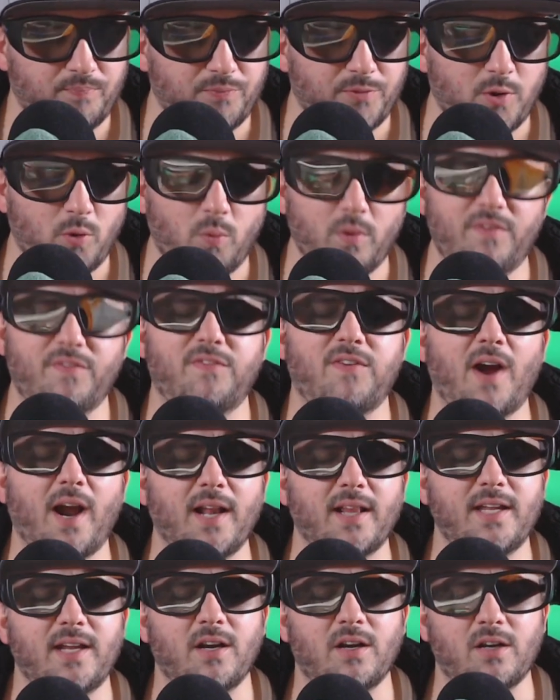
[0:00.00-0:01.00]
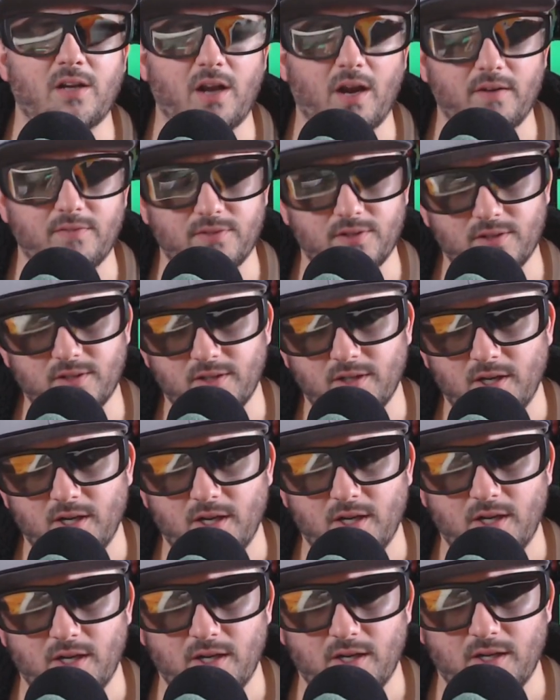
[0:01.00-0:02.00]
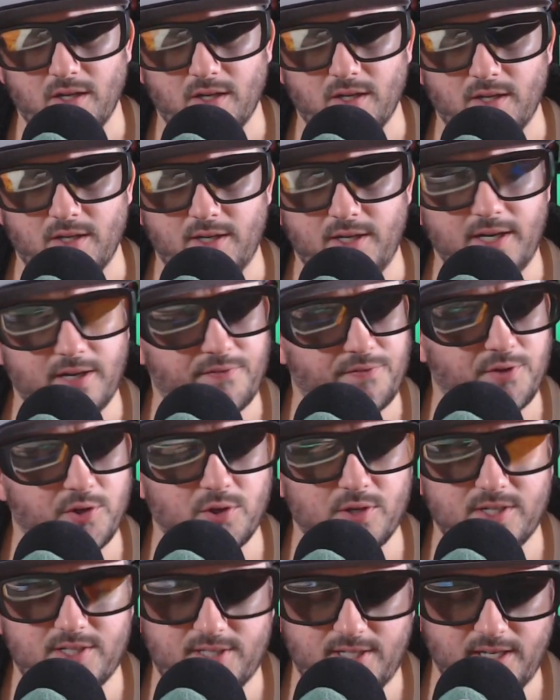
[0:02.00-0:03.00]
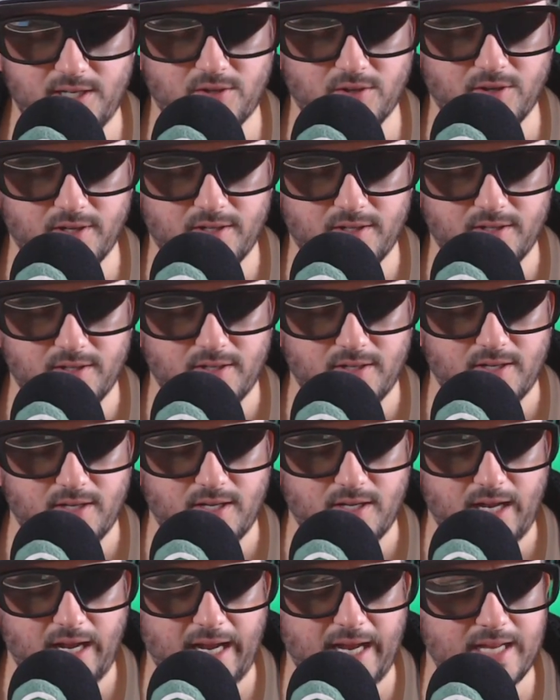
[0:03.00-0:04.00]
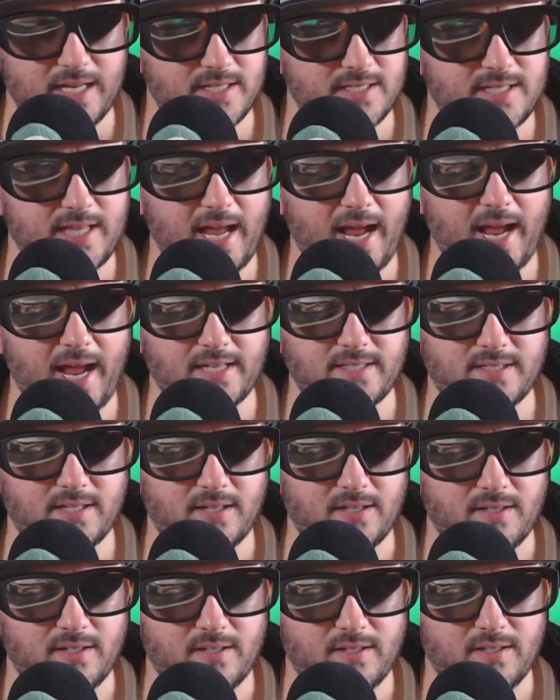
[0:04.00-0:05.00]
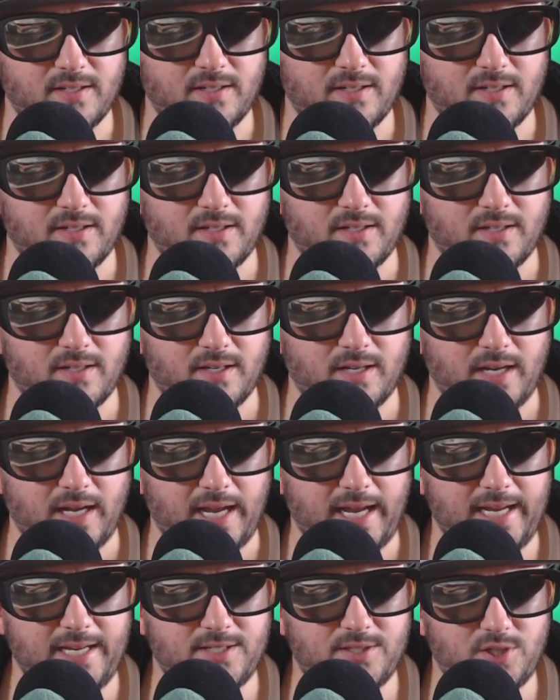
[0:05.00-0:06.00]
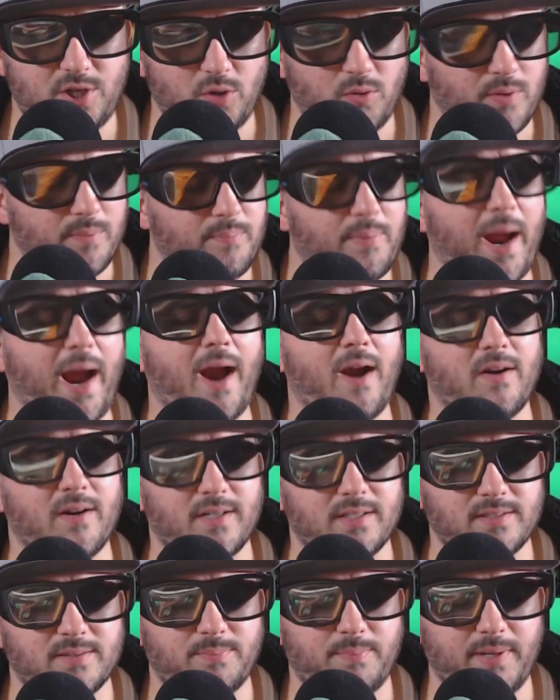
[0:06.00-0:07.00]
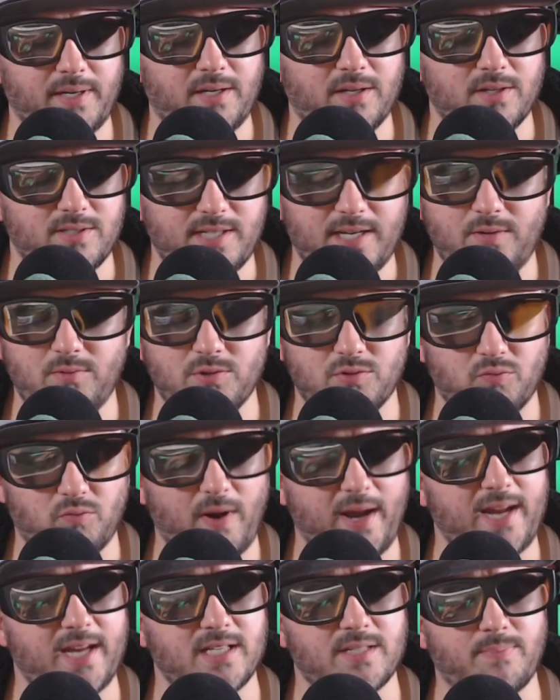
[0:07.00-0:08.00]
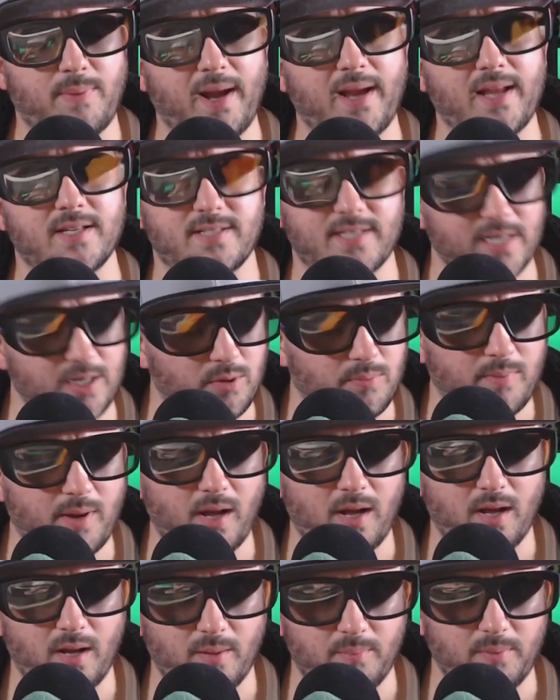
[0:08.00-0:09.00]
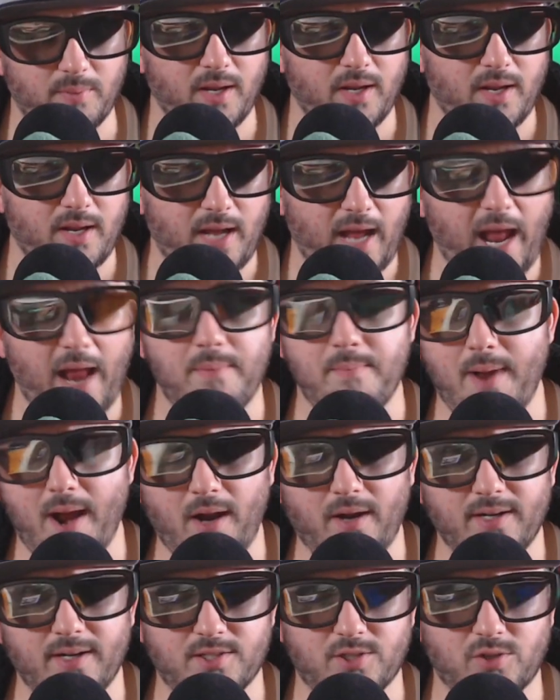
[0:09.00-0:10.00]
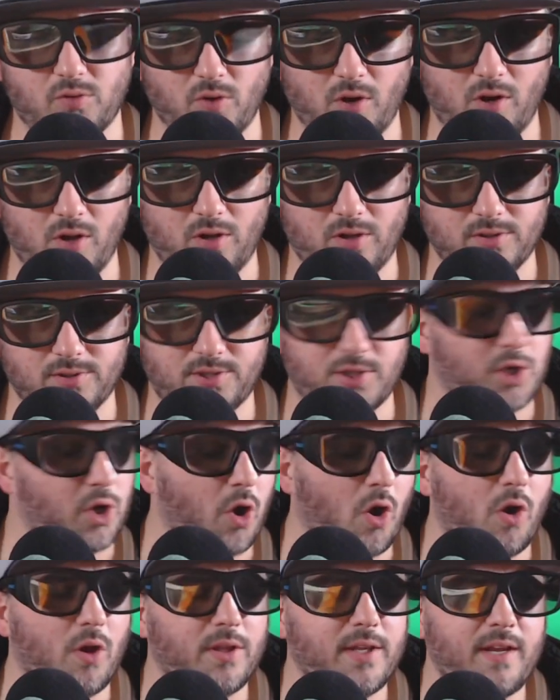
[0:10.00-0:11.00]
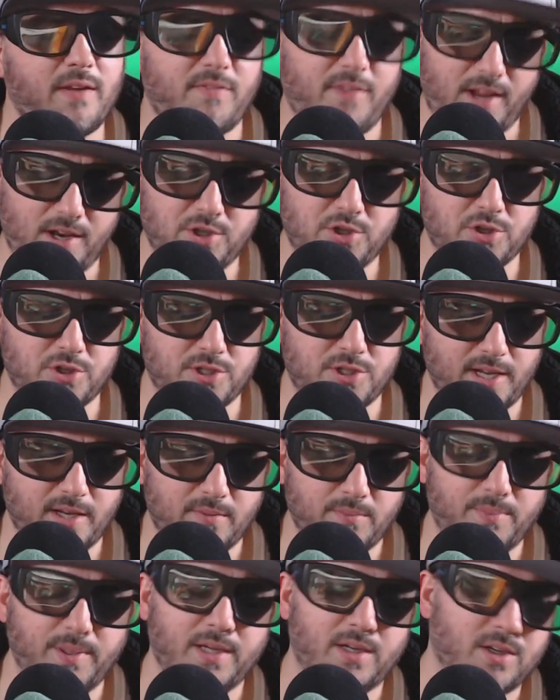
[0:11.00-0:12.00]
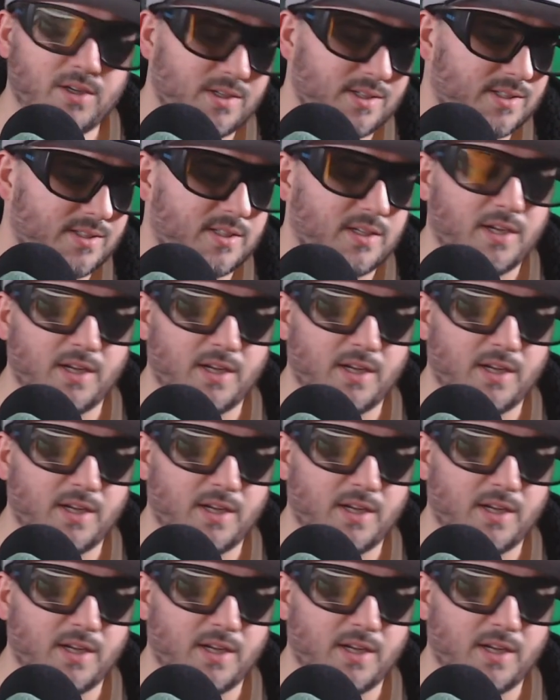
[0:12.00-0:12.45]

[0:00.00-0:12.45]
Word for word: We finally uncover Nick Fury's secret is that he's too embarrassed because he was raised by a single mom and married a Skrull to call the Avengers in because